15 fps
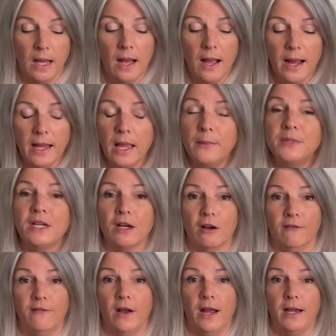I am
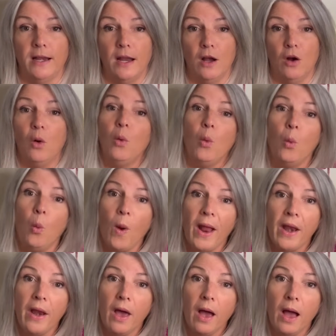terrified now.
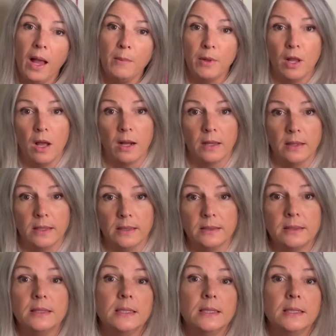When I block this,